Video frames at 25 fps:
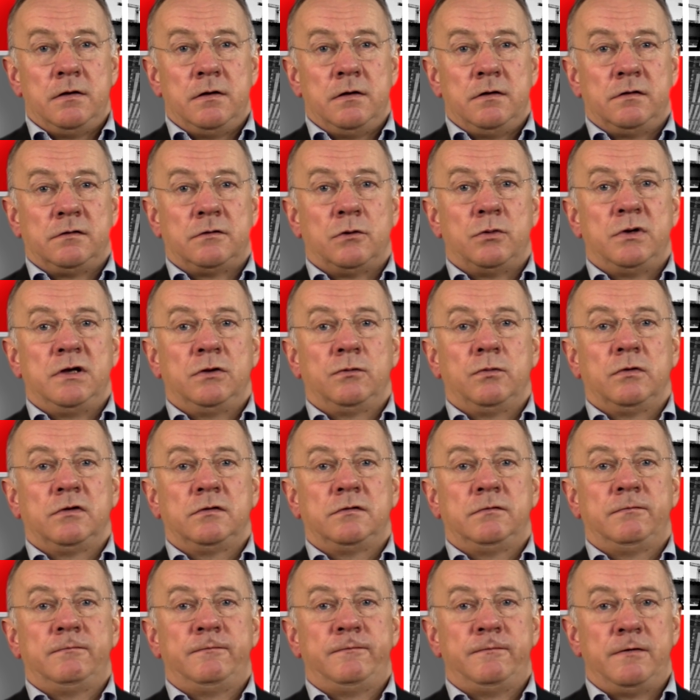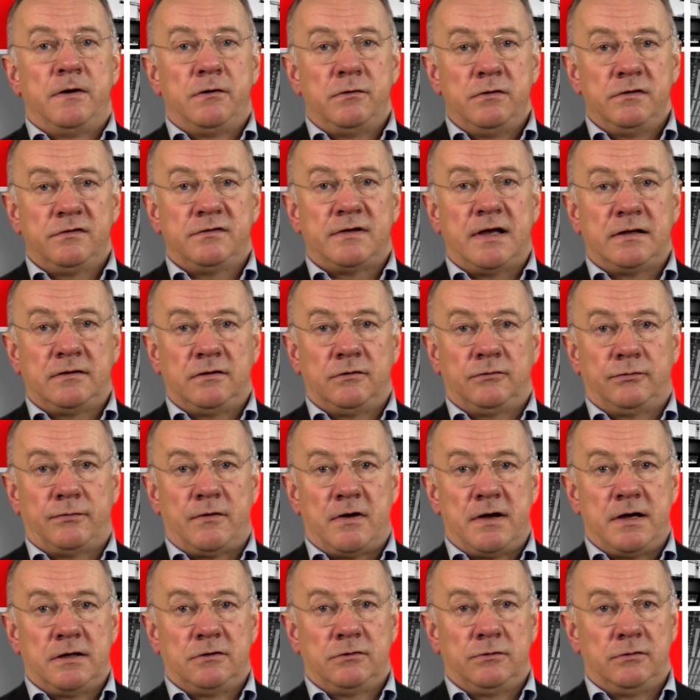So it was very
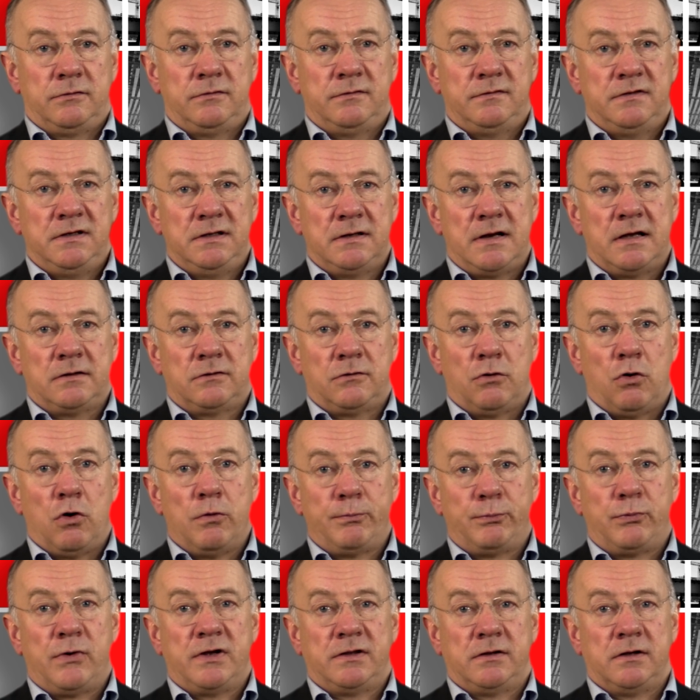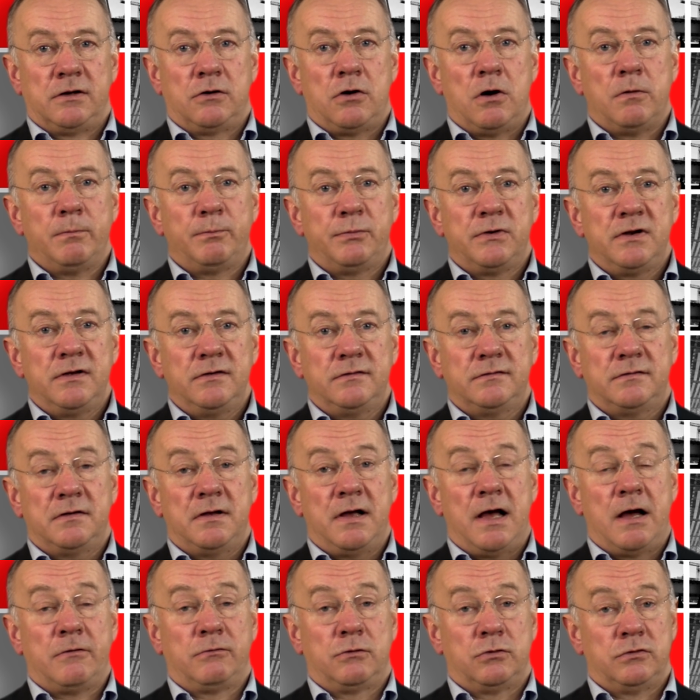satisfying to see that the operating companies
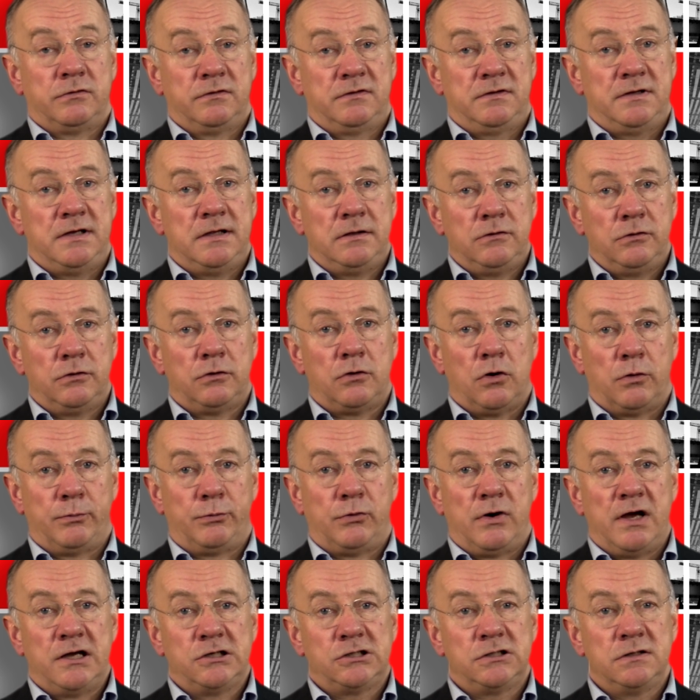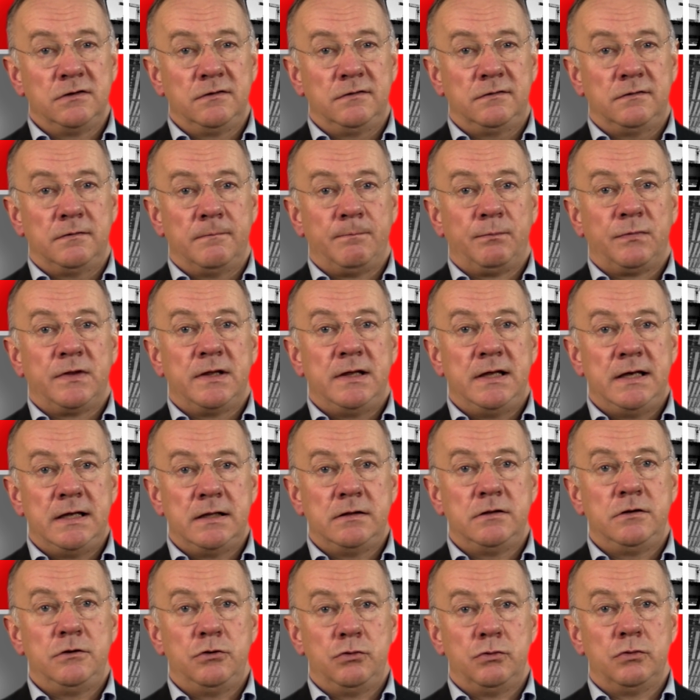have continued operations
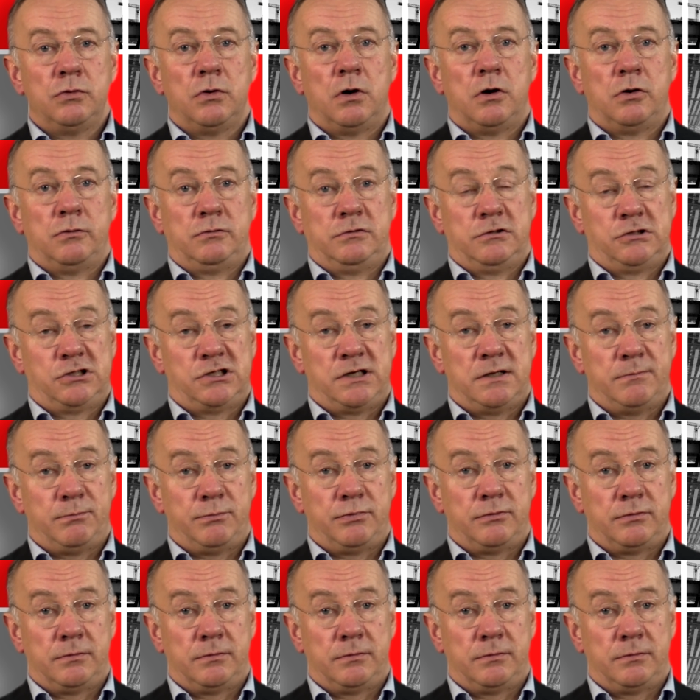in new ownership.